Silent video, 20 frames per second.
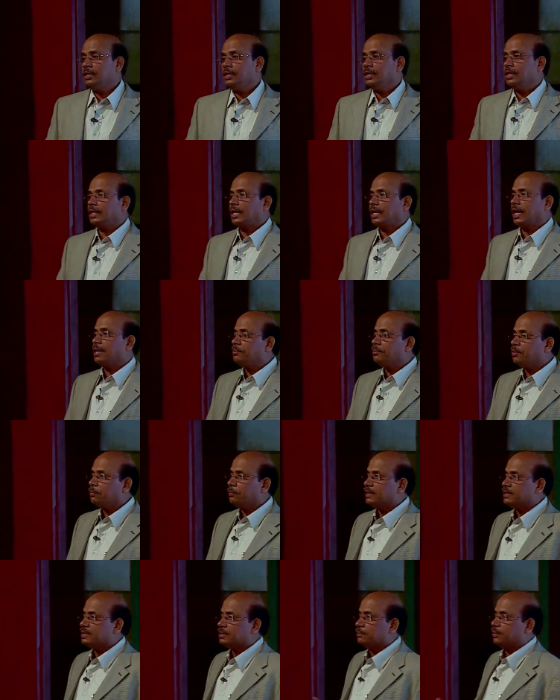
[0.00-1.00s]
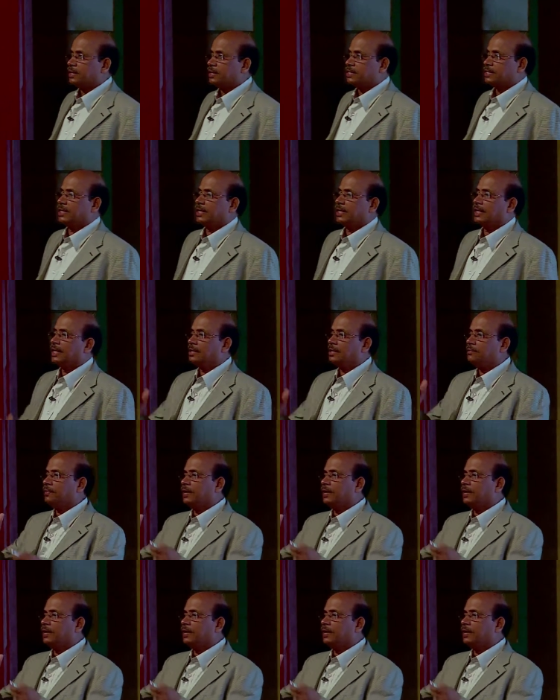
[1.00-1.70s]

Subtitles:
In time domain simulation, again we